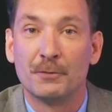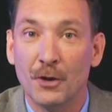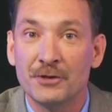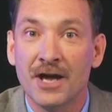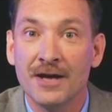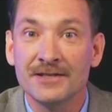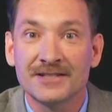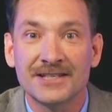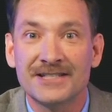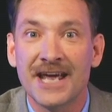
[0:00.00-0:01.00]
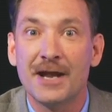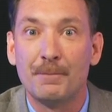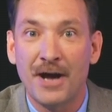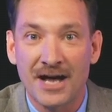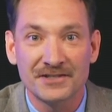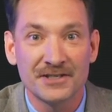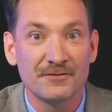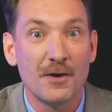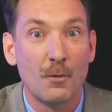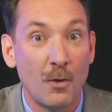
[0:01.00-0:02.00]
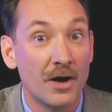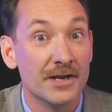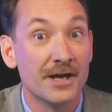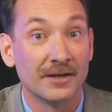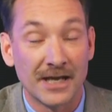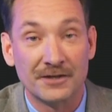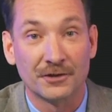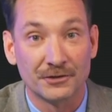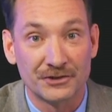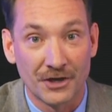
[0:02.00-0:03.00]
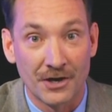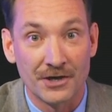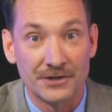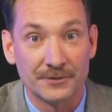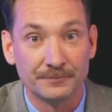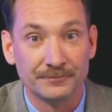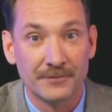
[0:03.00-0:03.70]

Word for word: Protons contain a positive one electrical charge.